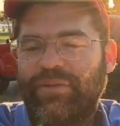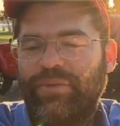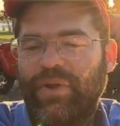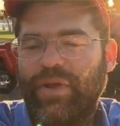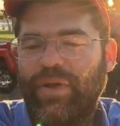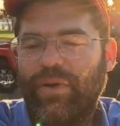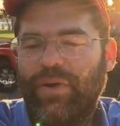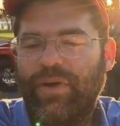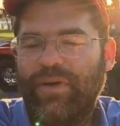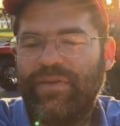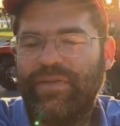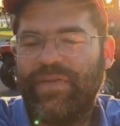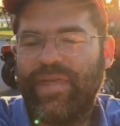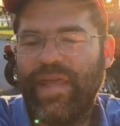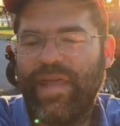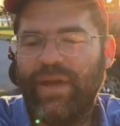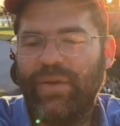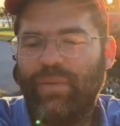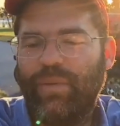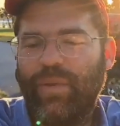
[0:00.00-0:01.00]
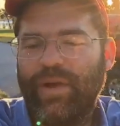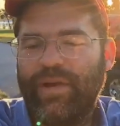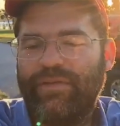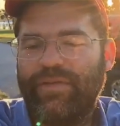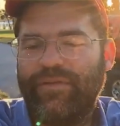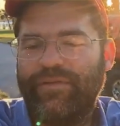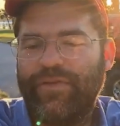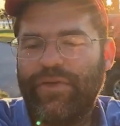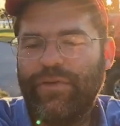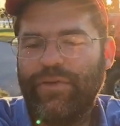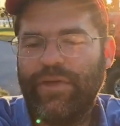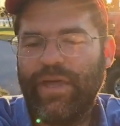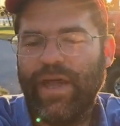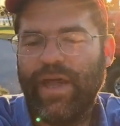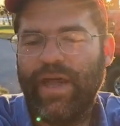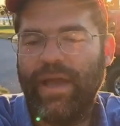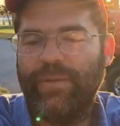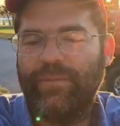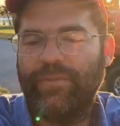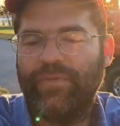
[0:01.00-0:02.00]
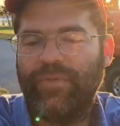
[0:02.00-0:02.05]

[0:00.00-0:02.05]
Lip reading: recalls that one of the few times